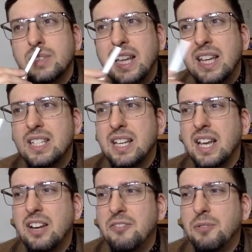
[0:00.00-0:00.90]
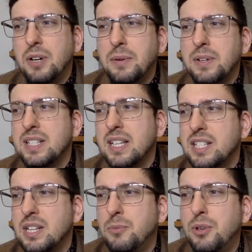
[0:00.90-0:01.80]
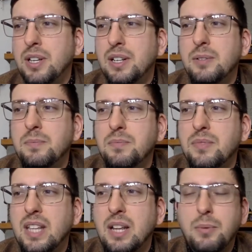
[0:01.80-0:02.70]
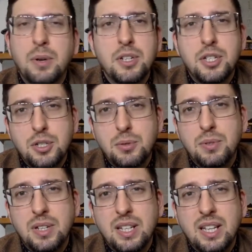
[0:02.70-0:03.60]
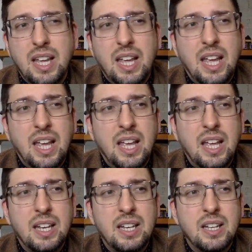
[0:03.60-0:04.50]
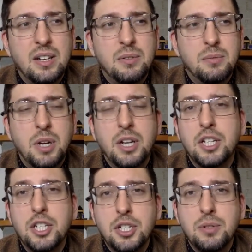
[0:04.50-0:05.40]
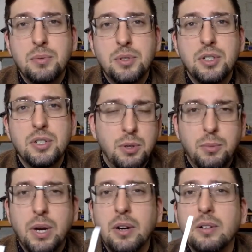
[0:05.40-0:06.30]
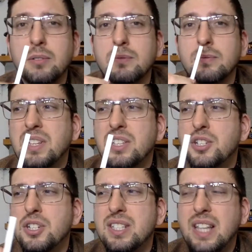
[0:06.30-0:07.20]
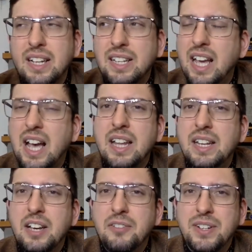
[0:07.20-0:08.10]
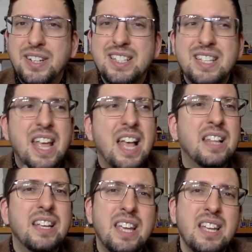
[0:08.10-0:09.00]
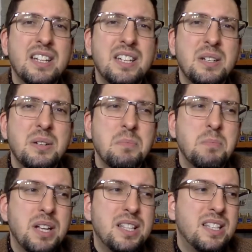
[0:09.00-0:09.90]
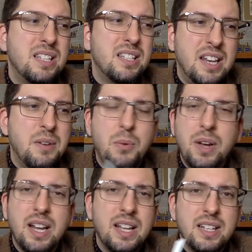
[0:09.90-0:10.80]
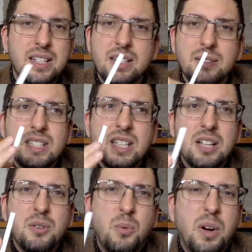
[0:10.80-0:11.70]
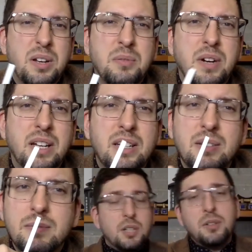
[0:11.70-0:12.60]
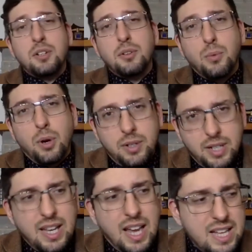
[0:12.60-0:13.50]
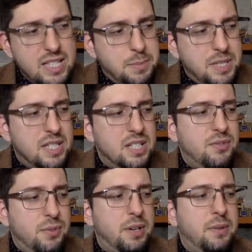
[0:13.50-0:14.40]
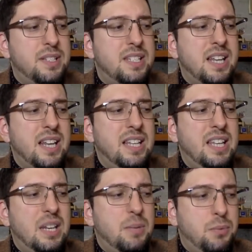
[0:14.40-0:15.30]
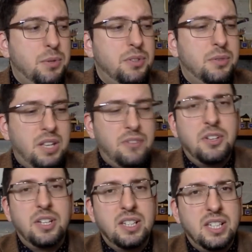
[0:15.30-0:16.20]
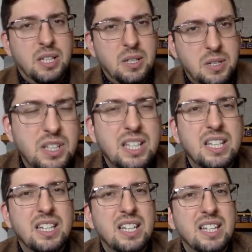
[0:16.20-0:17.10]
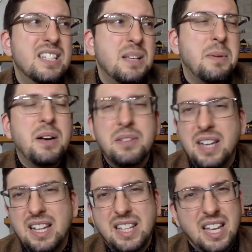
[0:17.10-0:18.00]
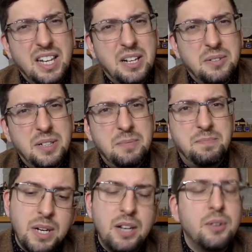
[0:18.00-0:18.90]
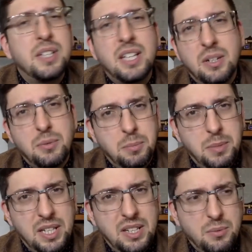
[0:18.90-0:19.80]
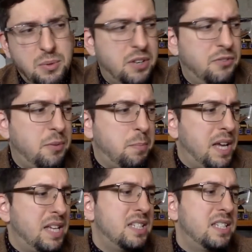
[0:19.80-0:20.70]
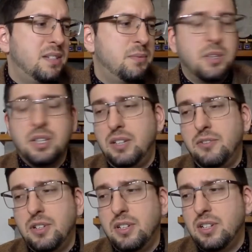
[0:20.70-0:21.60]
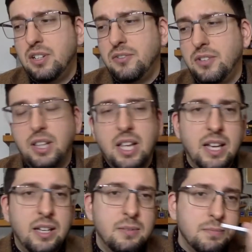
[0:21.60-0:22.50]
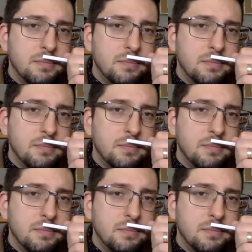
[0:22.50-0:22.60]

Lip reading: is the kind of fragrance that someone that wears a suit and running shoes would wear. It's just like the idea of it. It's elegant, but in a way that it's not quite right. So it could work as a business fragrance, and I think it will definitely fit in somehow in that category, but I don't think it will be one of the best, or not even of the line,